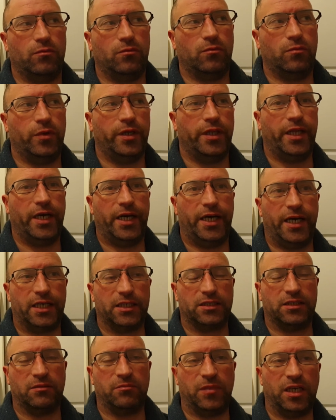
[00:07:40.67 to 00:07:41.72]
what that
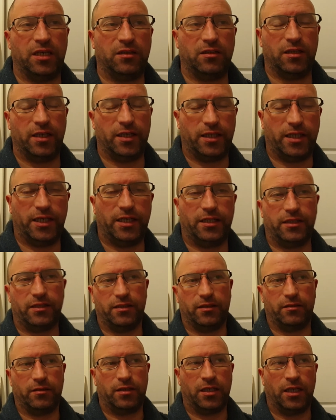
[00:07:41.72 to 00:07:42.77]
actually made, that
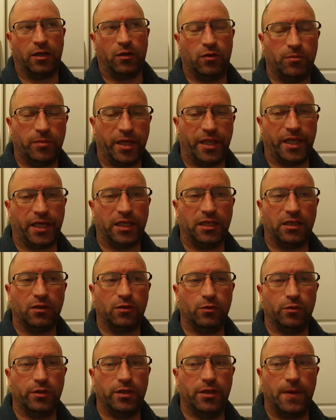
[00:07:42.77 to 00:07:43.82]
kind of got me thinking,
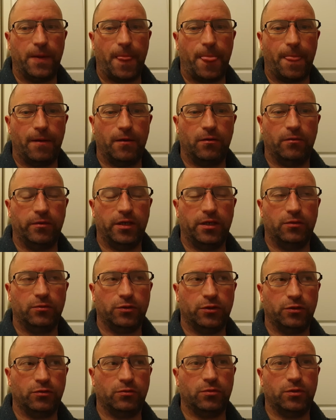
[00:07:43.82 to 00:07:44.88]
going, well,
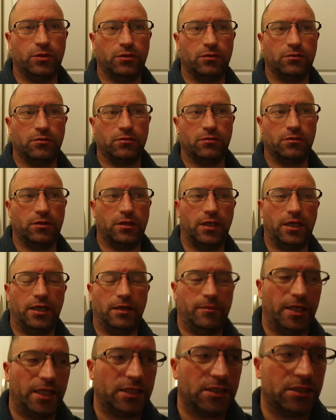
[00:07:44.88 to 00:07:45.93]
do you know what, I'm